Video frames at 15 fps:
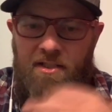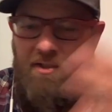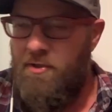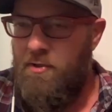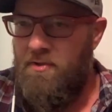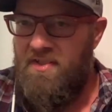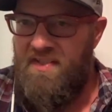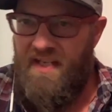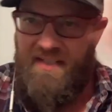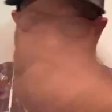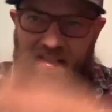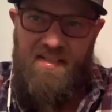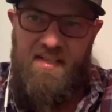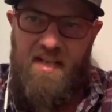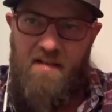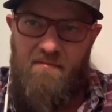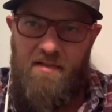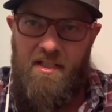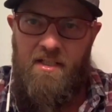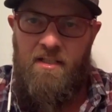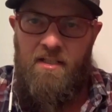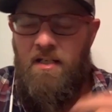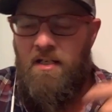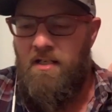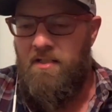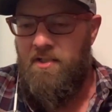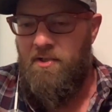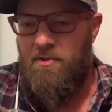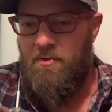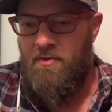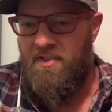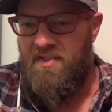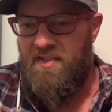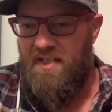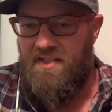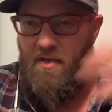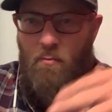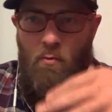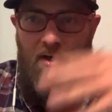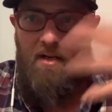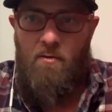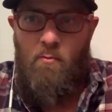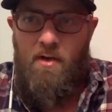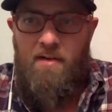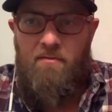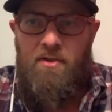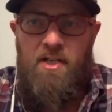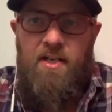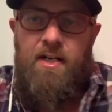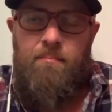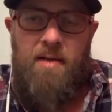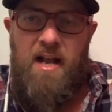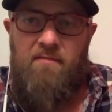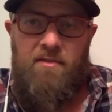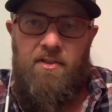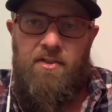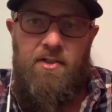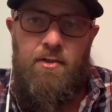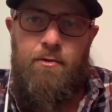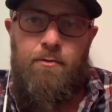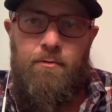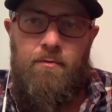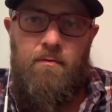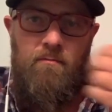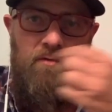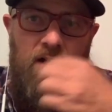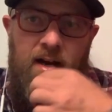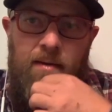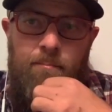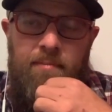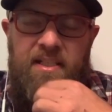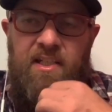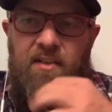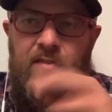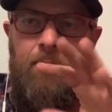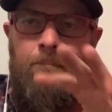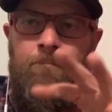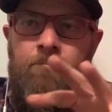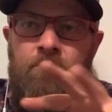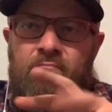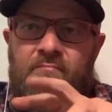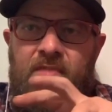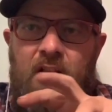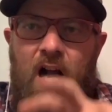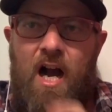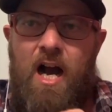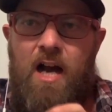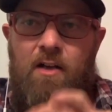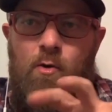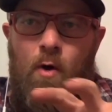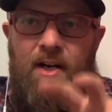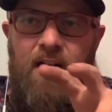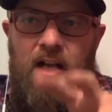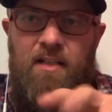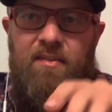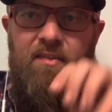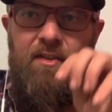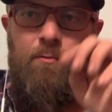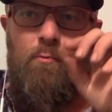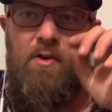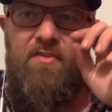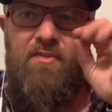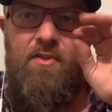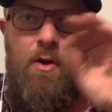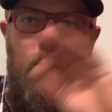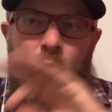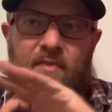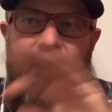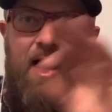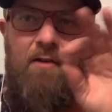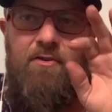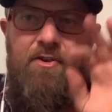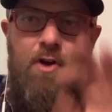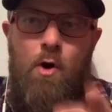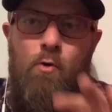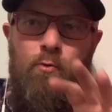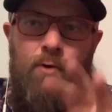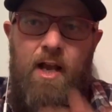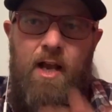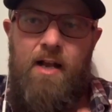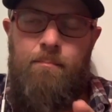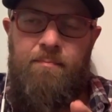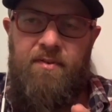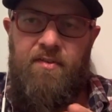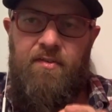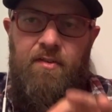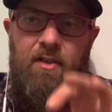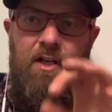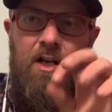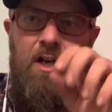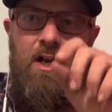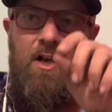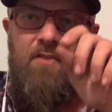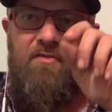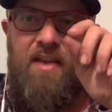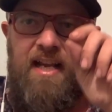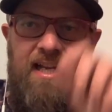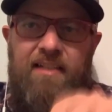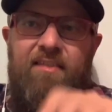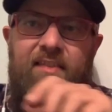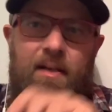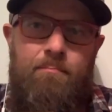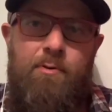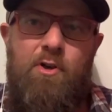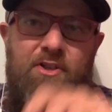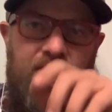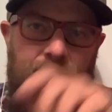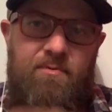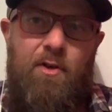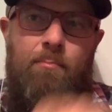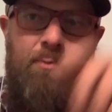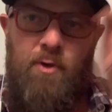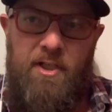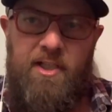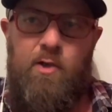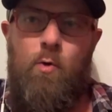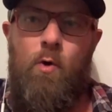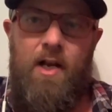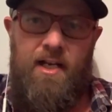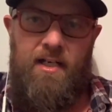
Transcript: You're doing sets of 7. You're doing sets of whatever you end up having to do, right? Because quite honestly, without no reps, the handstand push-ups are pretty quick.